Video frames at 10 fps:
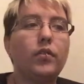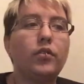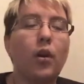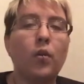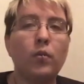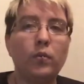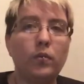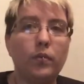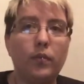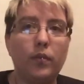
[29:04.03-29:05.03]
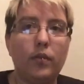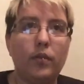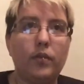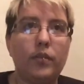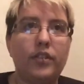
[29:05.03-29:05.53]
Don't
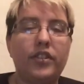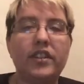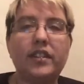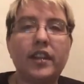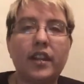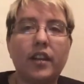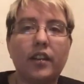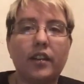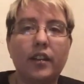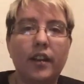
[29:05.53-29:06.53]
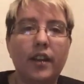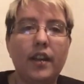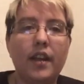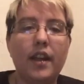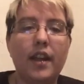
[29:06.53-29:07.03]
sit there
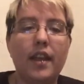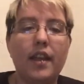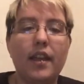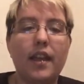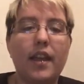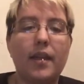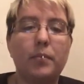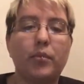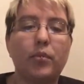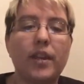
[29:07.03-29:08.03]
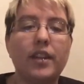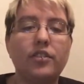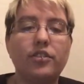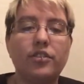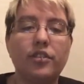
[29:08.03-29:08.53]
and
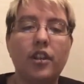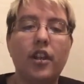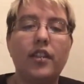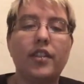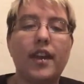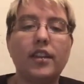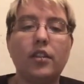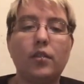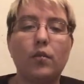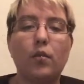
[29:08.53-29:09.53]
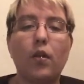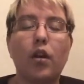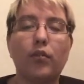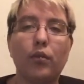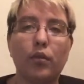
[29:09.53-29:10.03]
preach that you
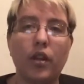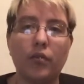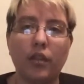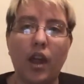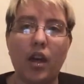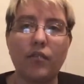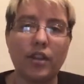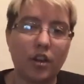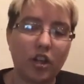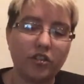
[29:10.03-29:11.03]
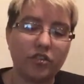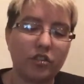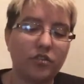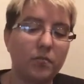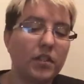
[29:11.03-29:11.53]
are full of love and
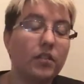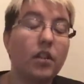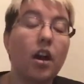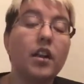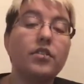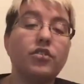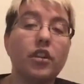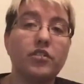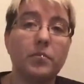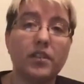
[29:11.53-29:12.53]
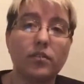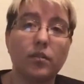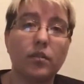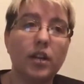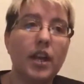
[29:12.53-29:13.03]

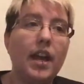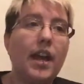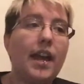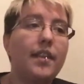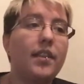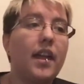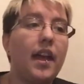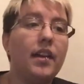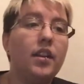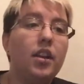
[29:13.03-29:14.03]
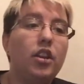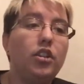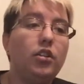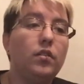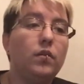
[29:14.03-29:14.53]
non-judgmental, and that
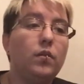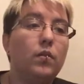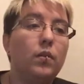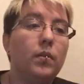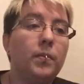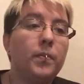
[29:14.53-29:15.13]
you